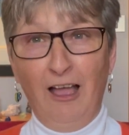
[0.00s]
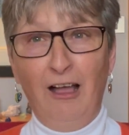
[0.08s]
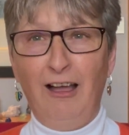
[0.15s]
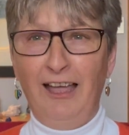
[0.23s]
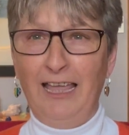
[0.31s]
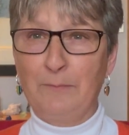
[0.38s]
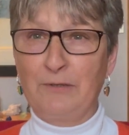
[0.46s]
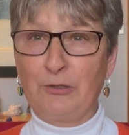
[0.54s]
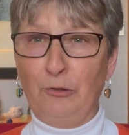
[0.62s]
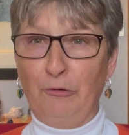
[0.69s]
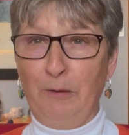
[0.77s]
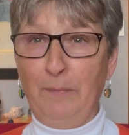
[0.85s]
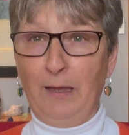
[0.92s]
I am
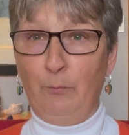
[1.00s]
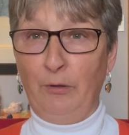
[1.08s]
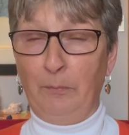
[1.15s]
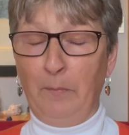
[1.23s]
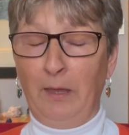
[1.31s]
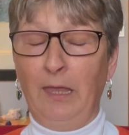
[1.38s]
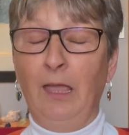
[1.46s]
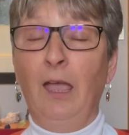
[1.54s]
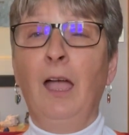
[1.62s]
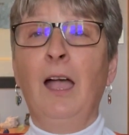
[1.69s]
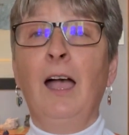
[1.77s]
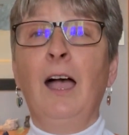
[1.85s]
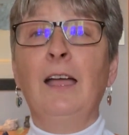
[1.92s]
sorry, bear with me.
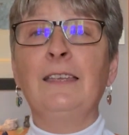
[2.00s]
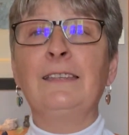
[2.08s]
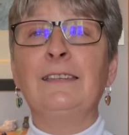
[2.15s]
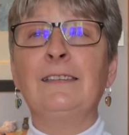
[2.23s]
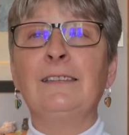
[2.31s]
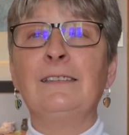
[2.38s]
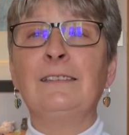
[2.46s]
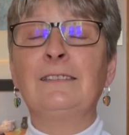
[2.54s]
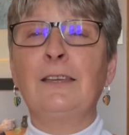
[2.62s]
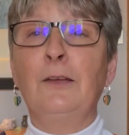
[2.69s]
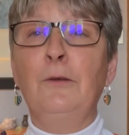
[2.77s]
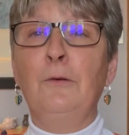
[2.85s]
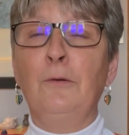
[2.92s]

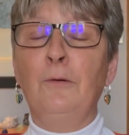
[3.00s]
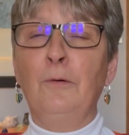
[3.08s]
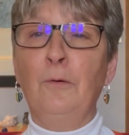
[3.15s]
So,